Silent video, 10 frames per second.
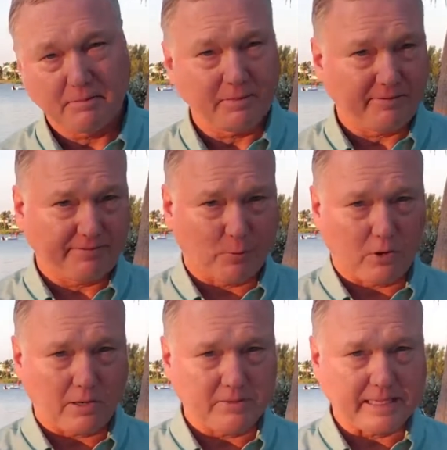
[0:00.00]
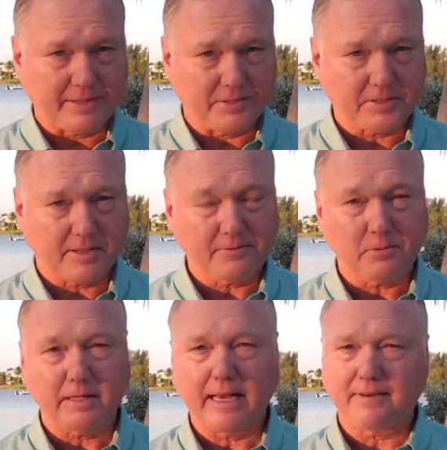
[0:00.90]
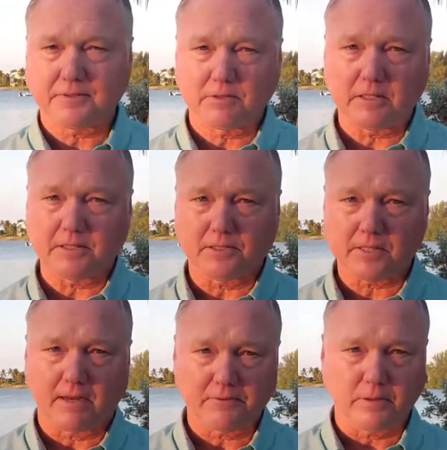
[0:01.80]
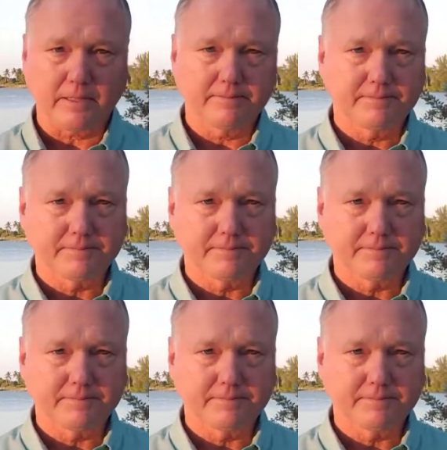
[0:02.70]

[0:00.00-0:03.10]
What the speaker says: before without your software, after with your software?